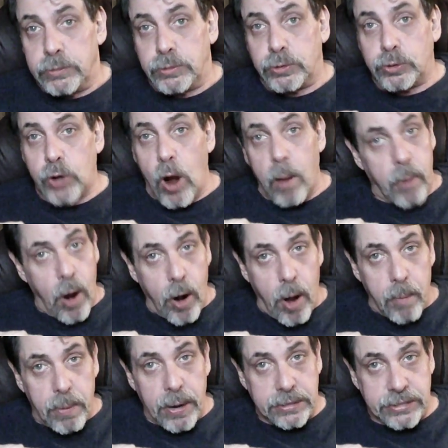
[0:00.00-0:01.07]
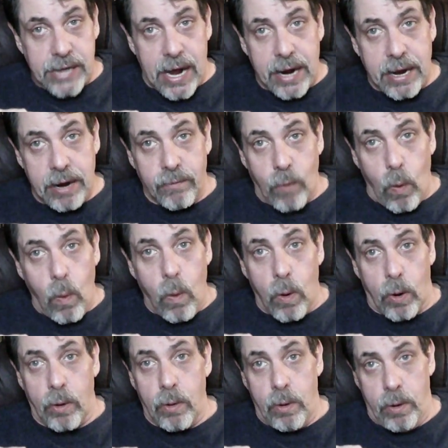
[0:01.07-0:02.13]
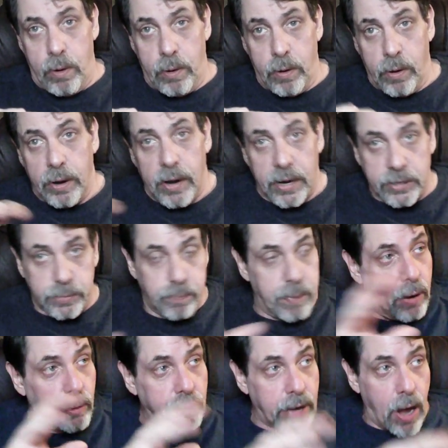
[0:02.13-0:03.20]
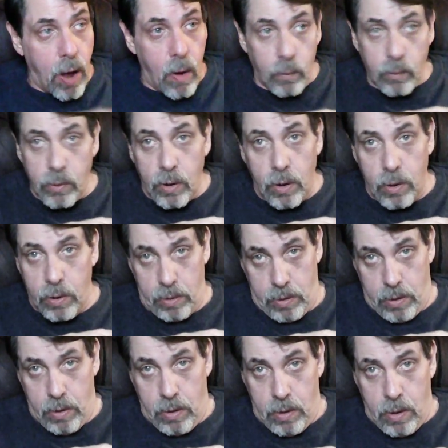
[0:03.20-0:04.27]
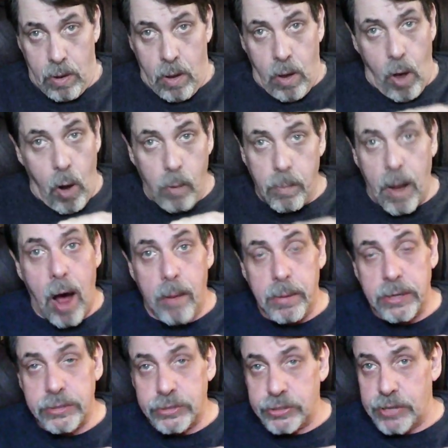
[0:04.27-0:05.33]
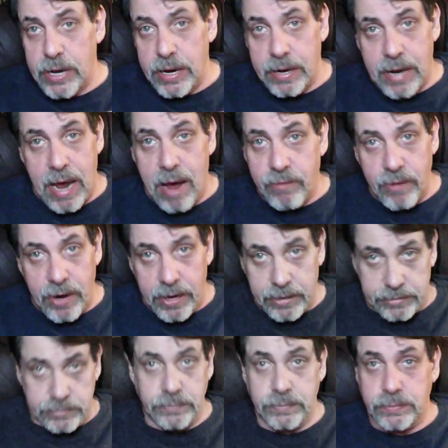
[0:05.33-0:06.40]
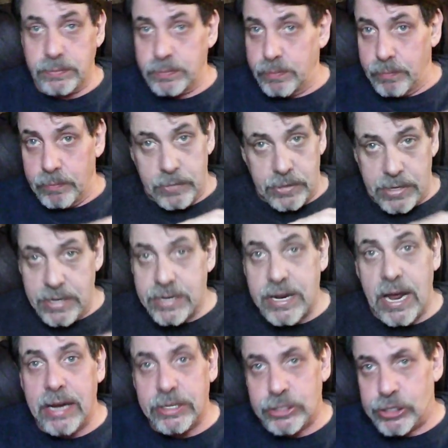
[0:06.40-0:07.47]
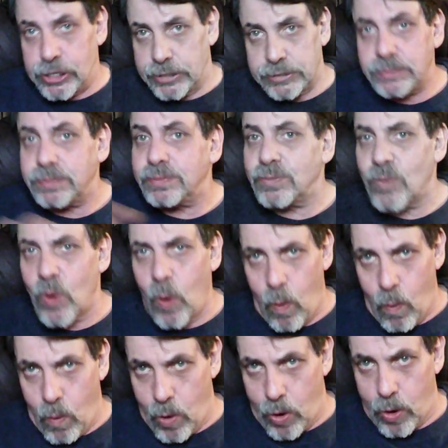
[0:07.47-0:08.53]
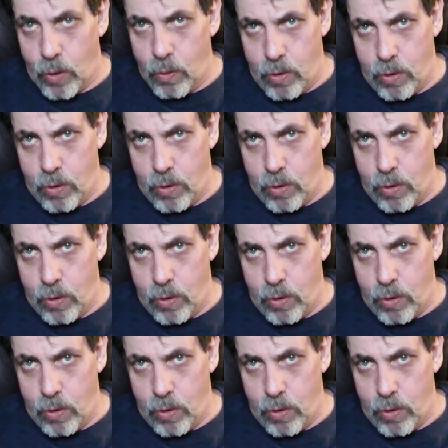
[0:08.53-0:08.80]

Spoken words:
Trump wrote up an executive order. It's built on Obama's indefinite detention order.